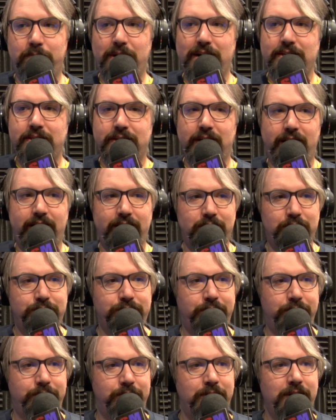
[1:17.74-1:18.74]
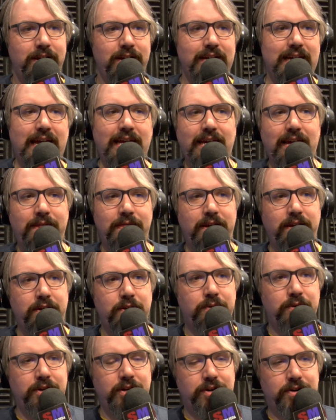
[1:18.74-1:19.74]
my side. So Katie, I think
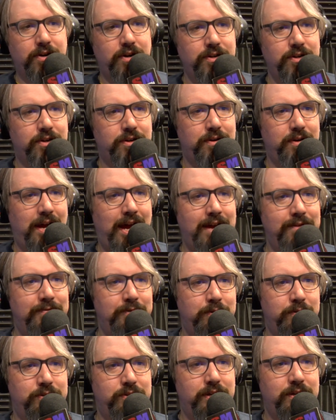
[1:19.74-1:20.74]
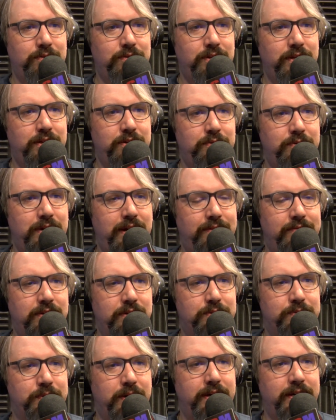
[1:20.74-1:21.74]
you're you're on your iPhone, so I don't think you have
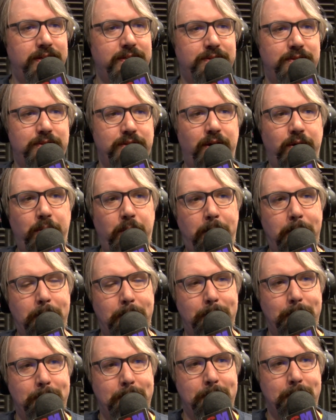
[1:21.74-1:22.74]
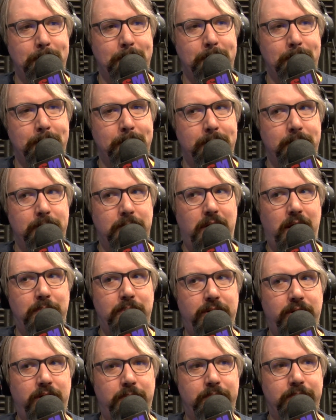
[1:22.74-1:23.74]
this right. So
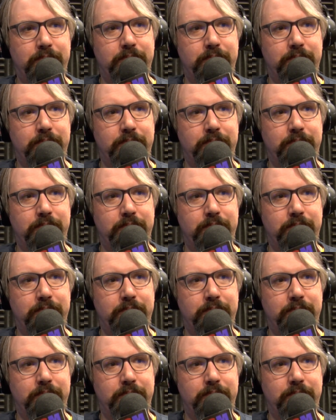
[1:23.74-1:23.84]
popping Ooh. up.